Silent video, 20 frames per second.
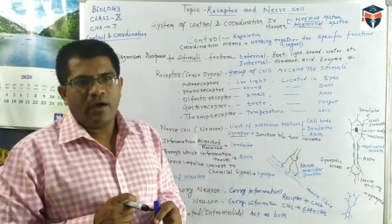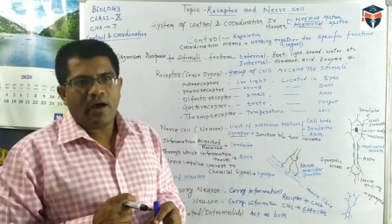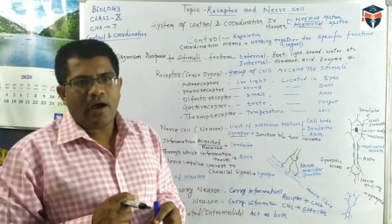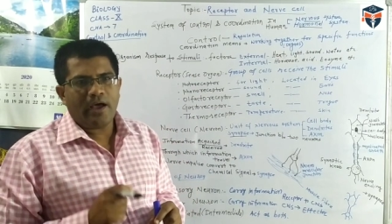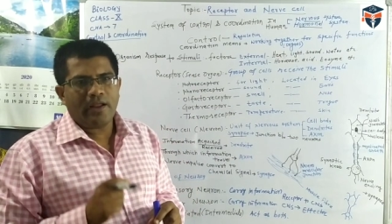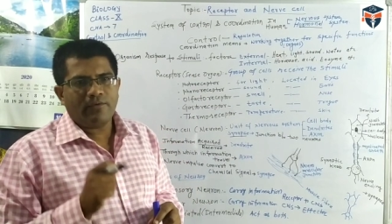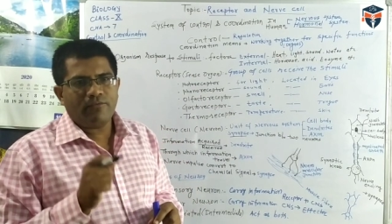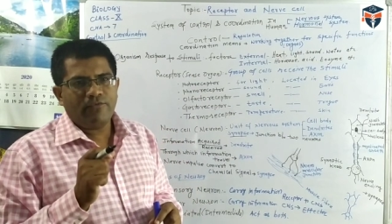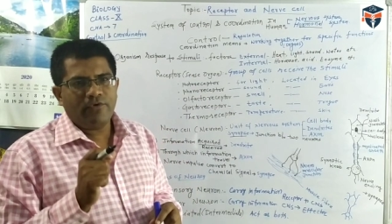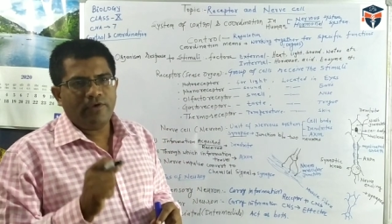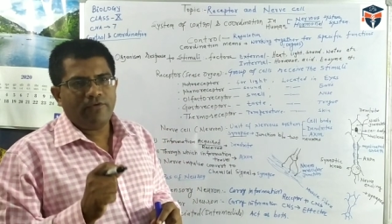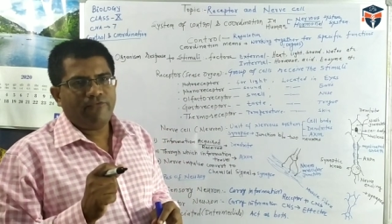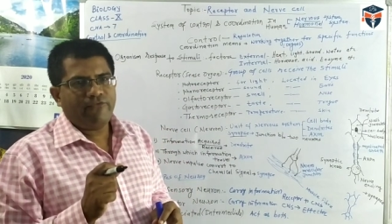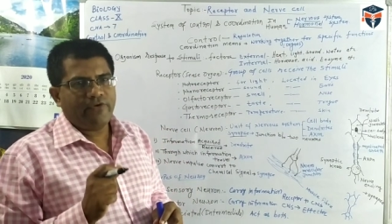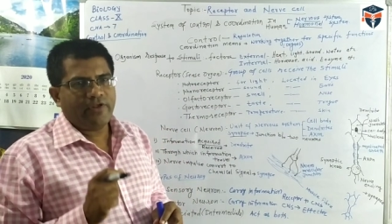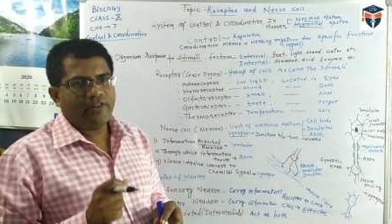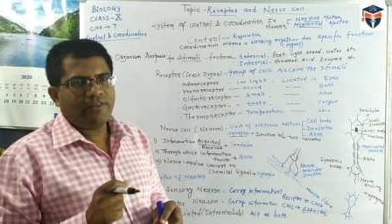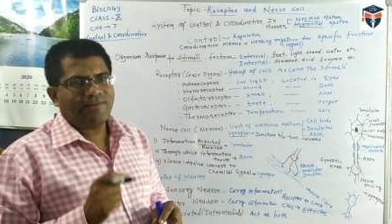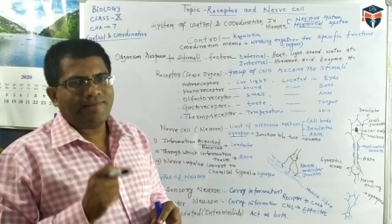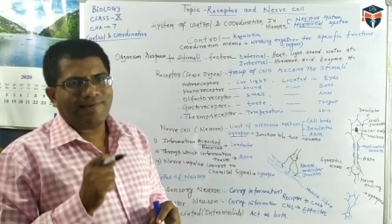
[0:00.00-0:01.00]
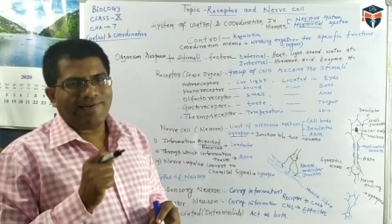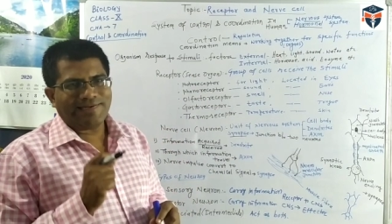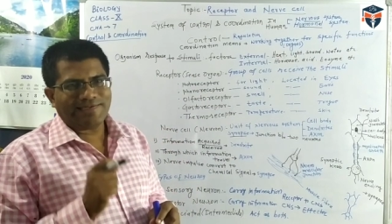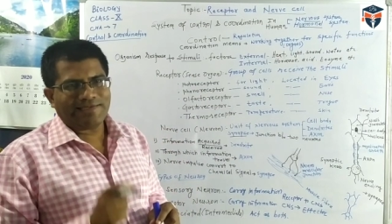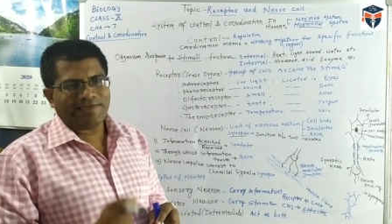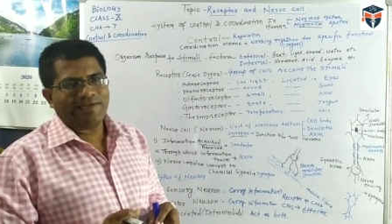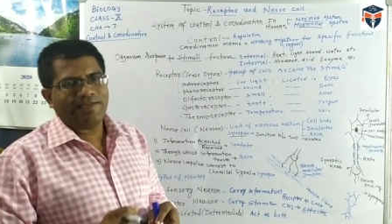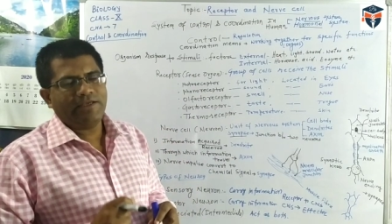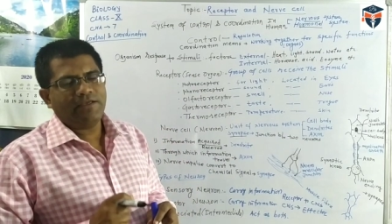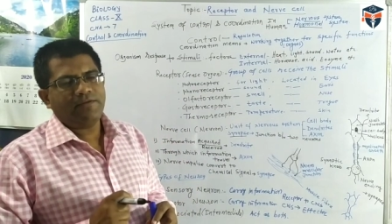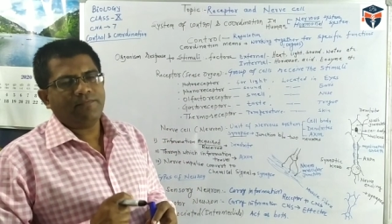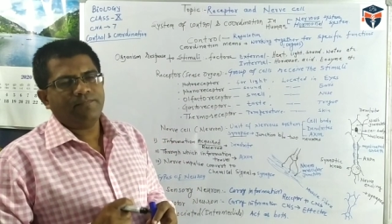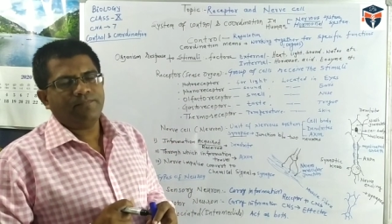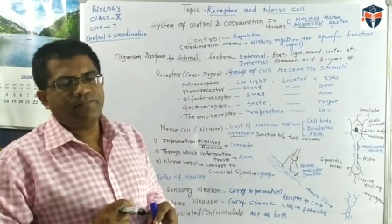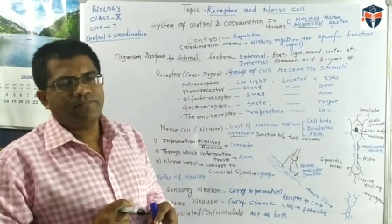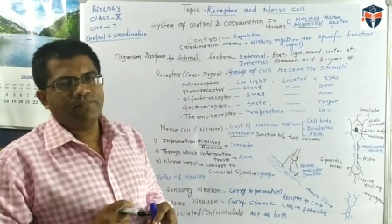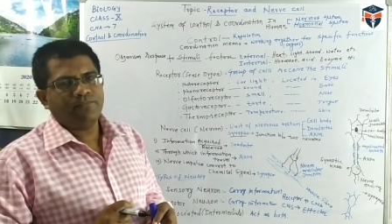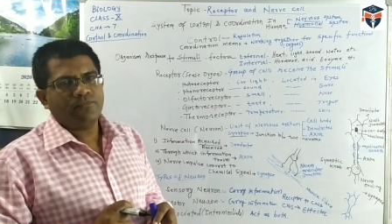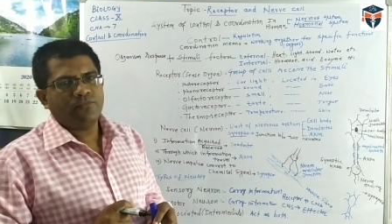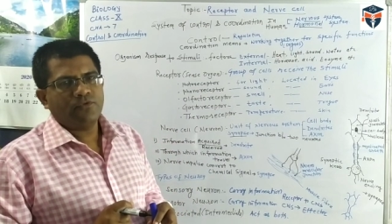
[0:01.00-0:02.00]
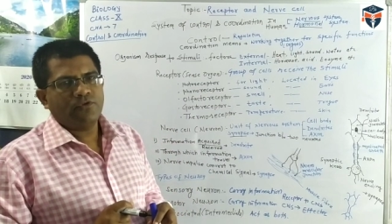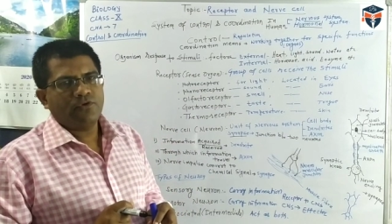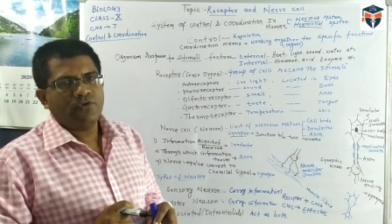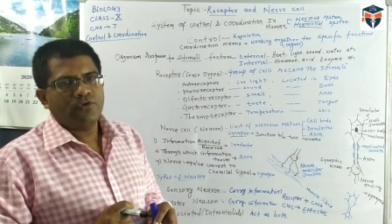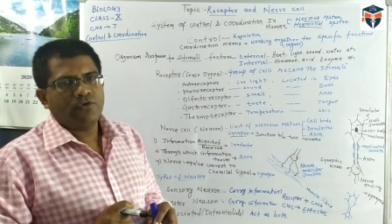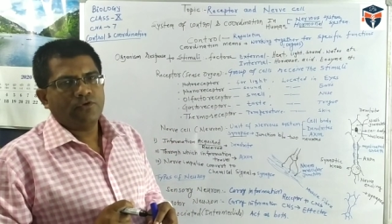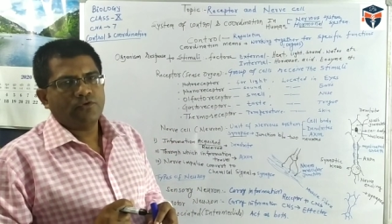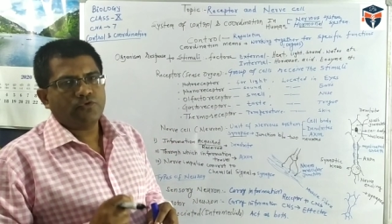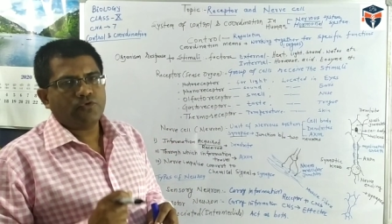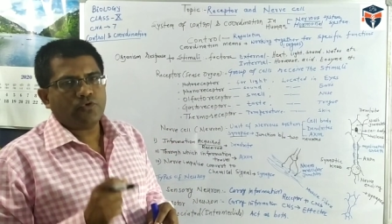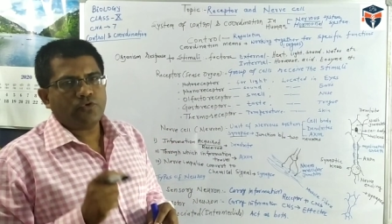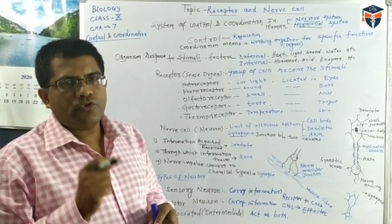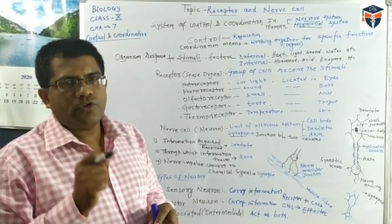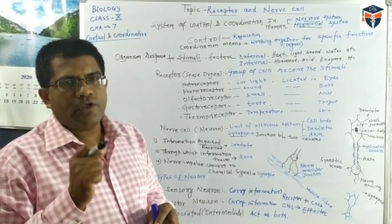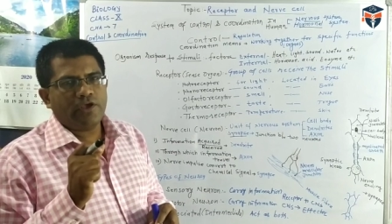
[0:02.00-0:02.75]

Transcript: or we feel thirsty, so